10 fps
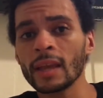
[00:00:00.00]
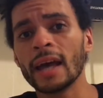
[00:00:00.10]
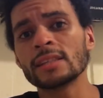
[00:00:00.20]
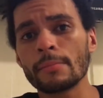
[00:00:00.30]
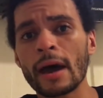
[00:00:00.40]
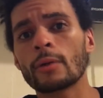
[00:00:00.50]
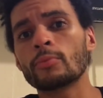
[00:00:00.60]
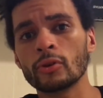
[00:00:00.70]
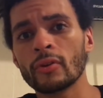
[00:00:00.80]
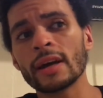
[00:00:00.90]
as the battle
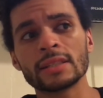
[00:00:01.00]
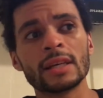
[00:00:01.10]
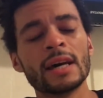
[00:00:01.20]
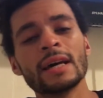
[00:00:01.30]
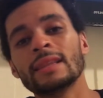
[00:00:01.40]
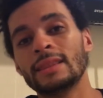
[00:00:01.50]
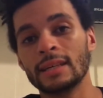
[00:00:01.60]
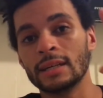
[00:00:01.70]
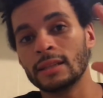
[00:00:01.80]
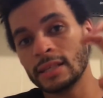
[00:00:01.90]
progressed,
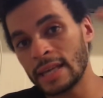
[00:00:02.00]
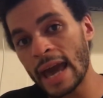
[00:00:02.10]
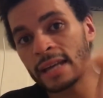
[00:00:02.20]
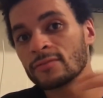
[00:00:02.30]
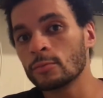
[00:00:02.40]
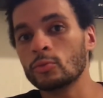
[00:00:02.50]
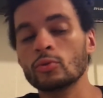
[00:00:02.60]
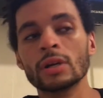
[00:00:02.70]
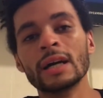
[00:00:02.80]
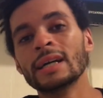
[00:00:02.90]
the gas for
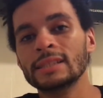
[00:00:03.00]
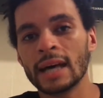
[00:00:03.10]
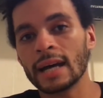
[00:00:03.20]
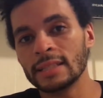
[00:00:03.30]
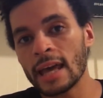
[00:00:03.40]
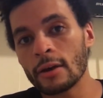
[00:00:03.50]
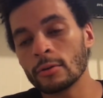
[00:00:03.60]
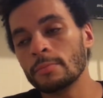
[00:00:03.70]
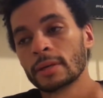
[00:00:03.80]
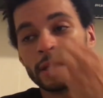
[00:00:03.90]
Mook died down
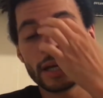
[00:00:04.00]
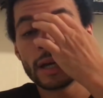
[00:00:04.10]
a bit.